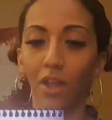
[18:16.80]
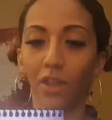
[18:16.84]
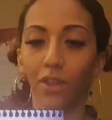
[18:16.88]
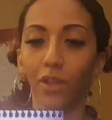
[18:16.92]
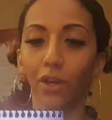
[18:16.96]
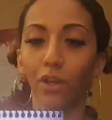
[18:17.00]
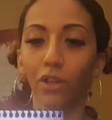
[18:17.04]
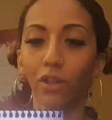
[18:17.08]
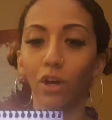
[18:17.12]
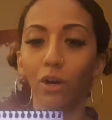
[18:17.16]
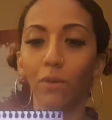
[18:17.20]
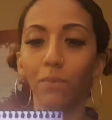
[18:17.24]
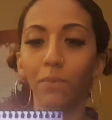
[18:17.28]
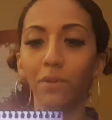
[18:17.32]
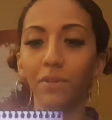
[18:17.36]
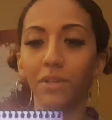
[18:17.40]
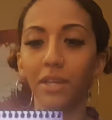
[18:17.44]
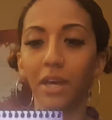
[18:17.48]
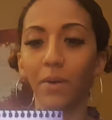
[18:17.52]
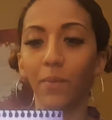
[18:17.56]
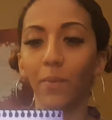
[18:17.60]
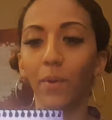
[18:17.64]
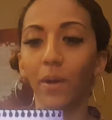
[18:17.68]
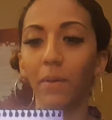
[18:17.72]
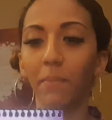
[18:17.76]
The global
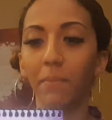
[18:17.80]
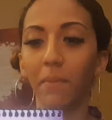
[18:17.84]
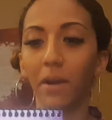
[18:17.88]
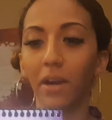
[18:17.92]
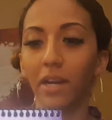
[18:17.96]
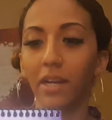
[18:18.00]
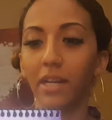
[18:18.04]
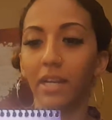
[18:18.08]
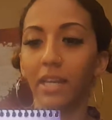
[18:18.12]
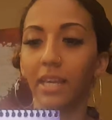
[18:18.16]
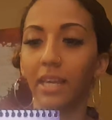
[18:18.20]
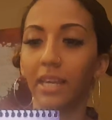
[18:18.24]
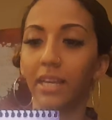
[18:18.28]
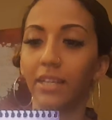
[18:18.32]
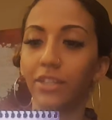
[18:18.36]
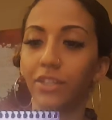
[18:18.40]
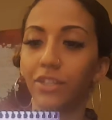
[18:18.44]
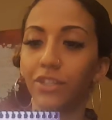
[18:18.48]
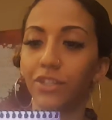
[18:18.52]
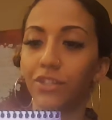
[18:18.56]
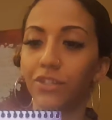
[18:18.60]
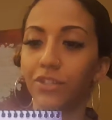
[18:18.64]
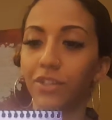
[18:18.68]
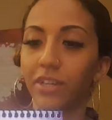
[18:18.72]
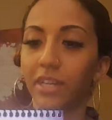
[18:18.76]
network marketing
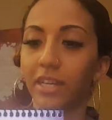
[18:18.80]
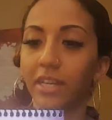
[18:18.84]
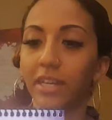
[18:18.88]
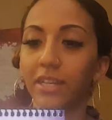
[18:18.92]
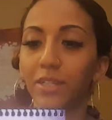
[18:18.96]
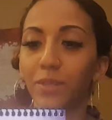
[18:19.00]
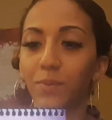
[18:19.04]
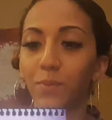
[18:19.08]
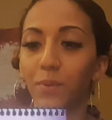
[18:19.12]
industry is